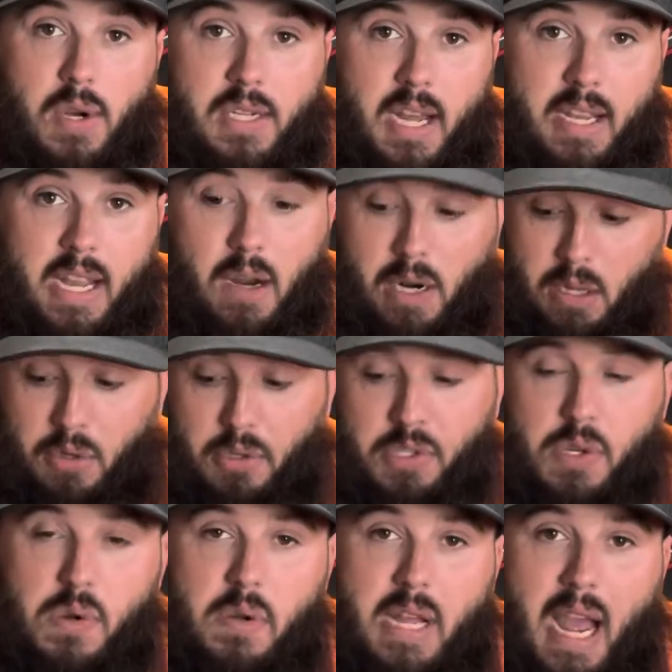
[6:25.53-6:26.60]
is I carry a little
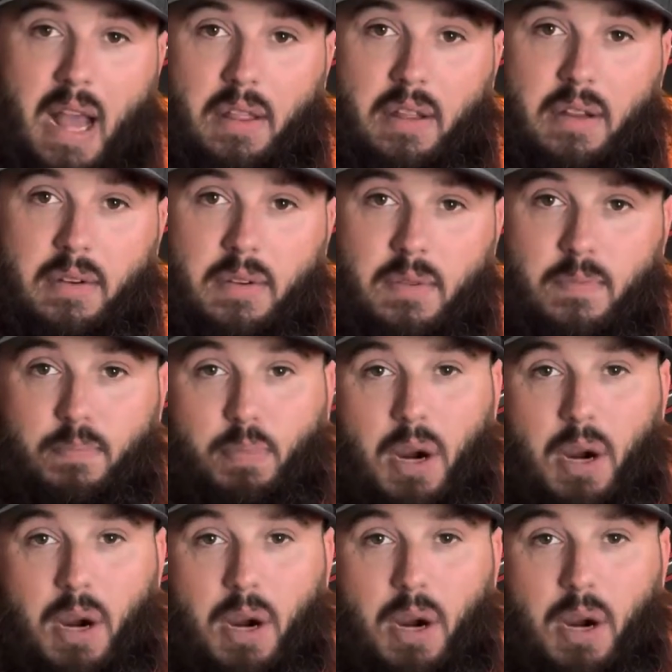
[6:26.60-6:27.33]
2-gallon,